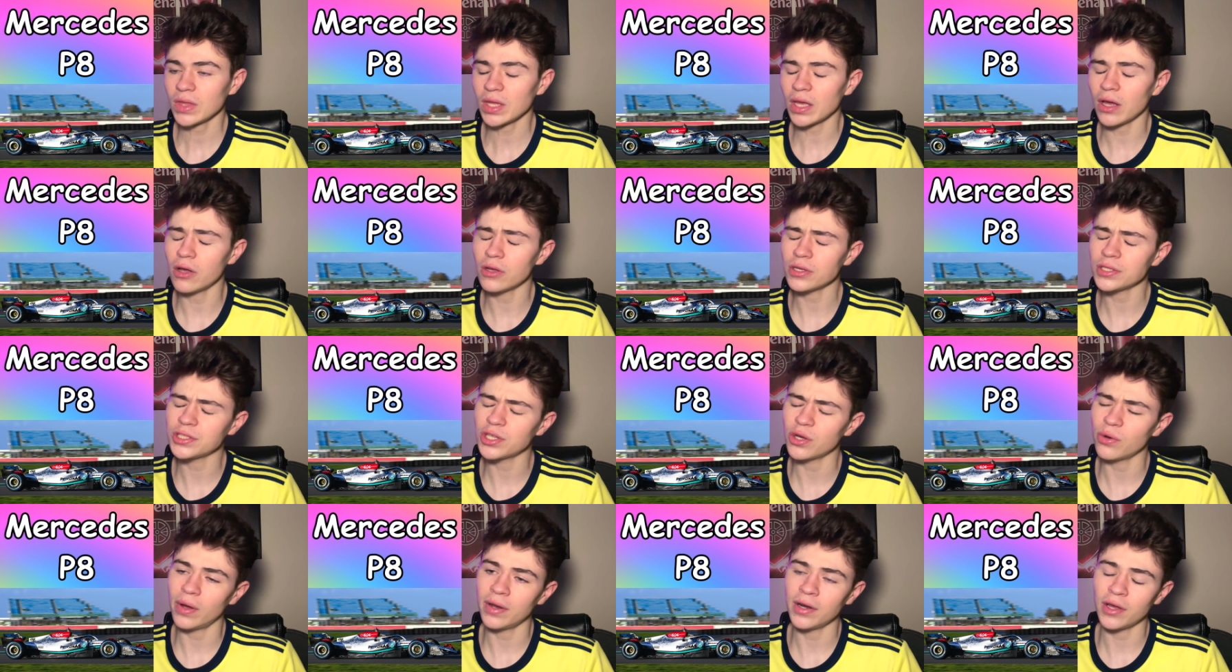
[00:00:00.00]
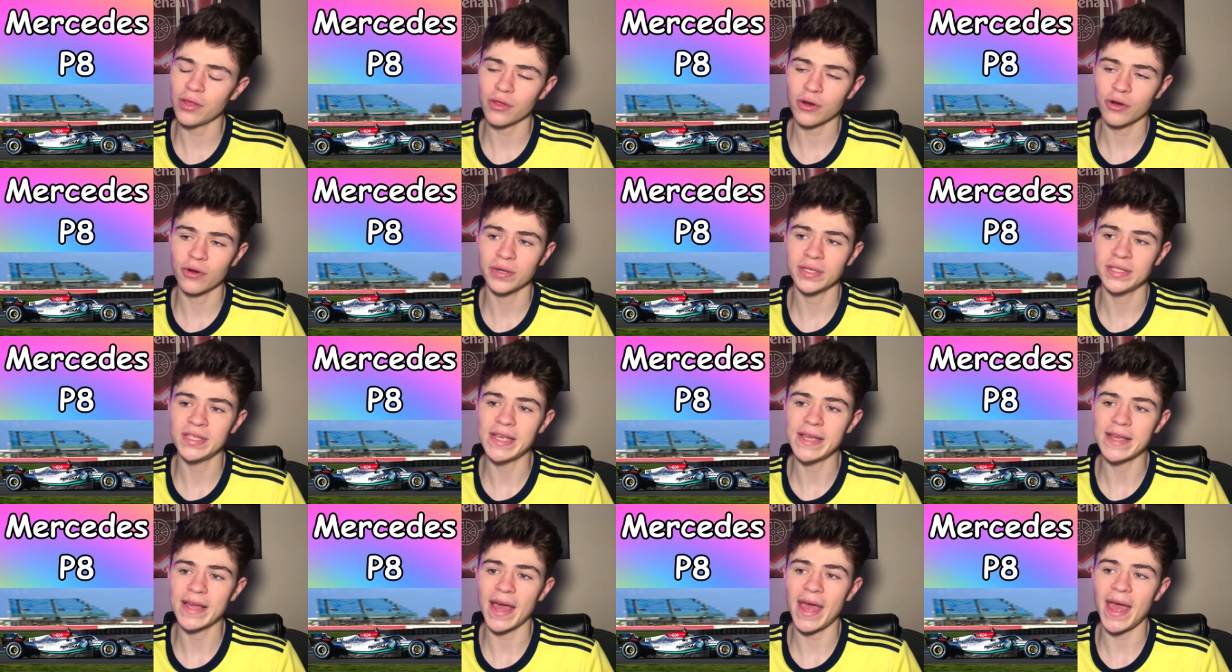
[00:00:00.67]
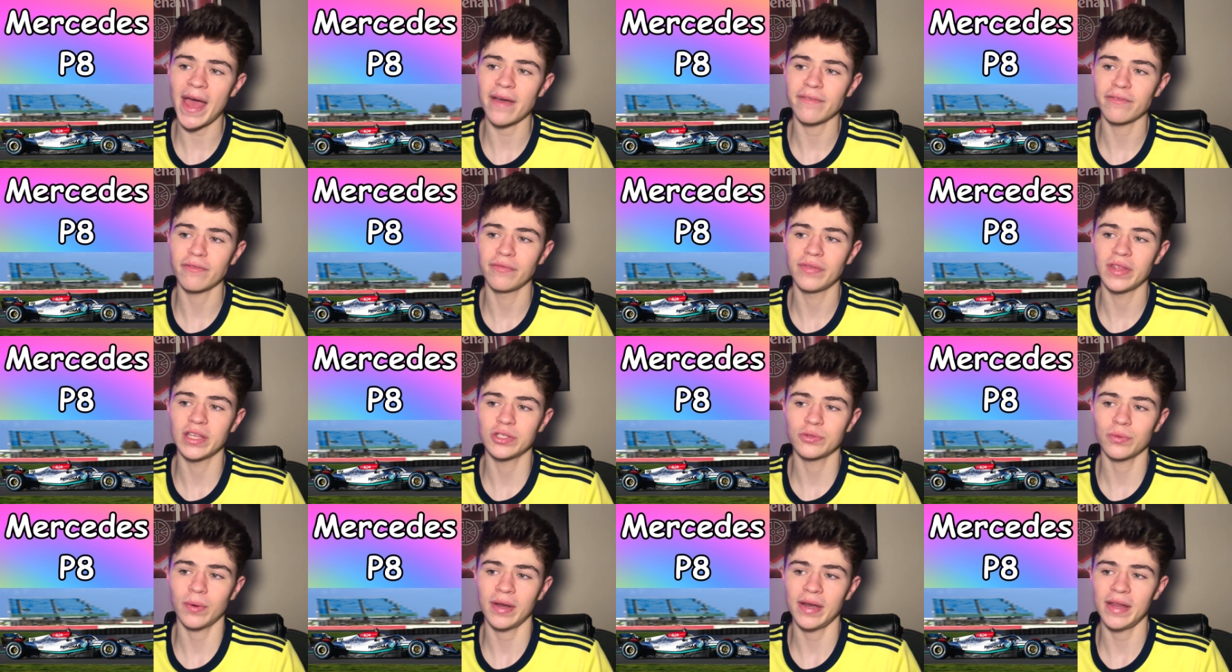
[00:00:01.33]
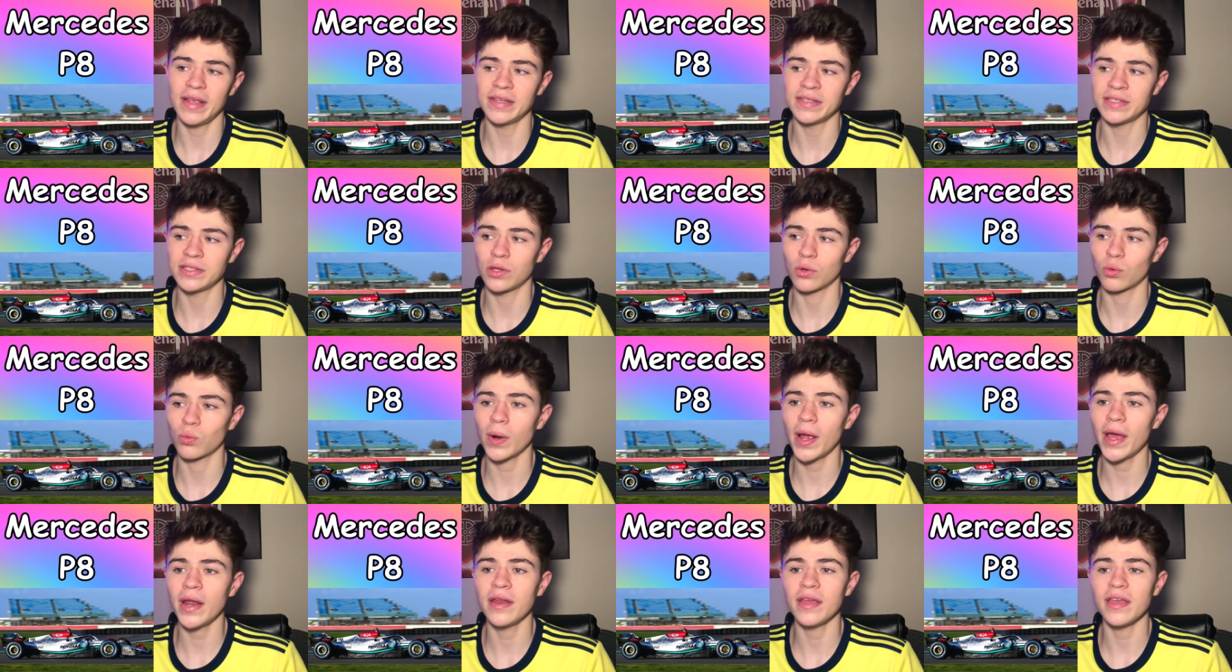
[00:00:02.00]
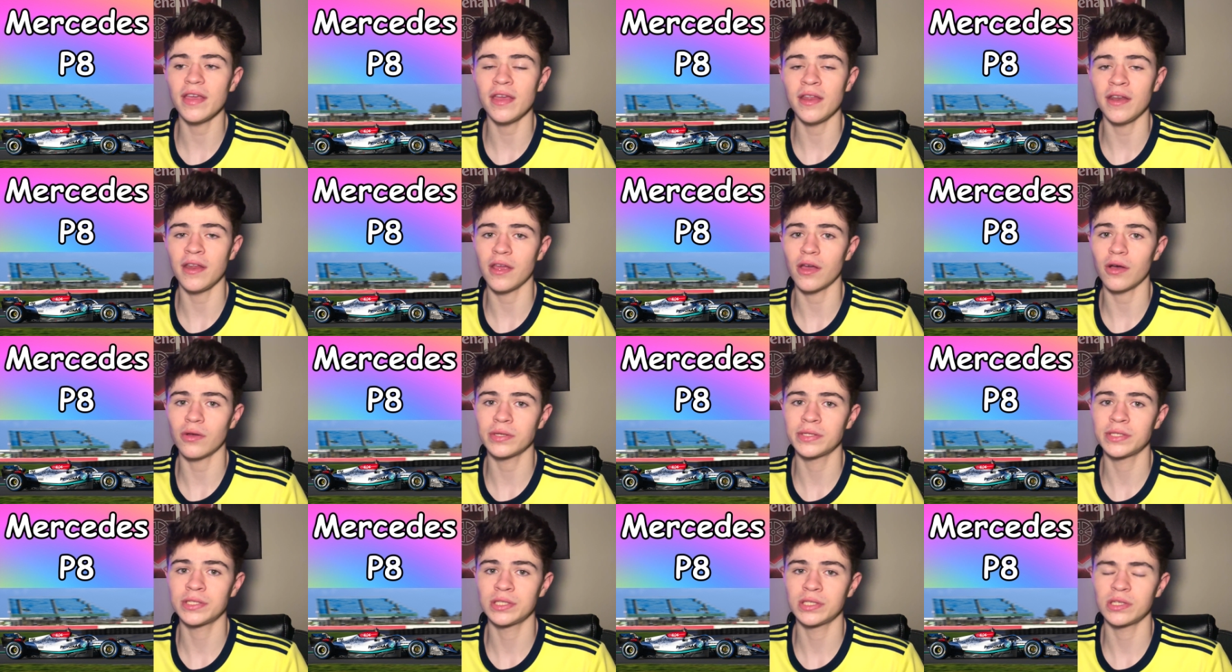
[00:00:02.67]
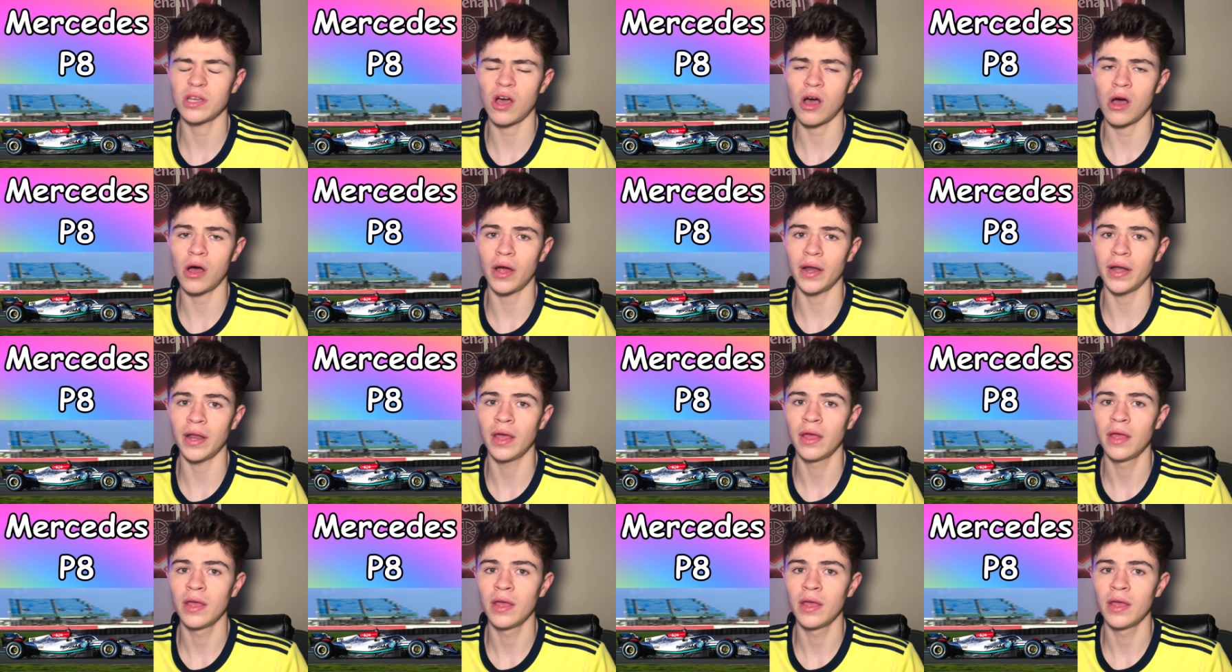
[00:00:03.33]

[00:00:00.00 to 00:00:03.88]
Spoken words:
Also, another critique I have of this one is the red Ineos on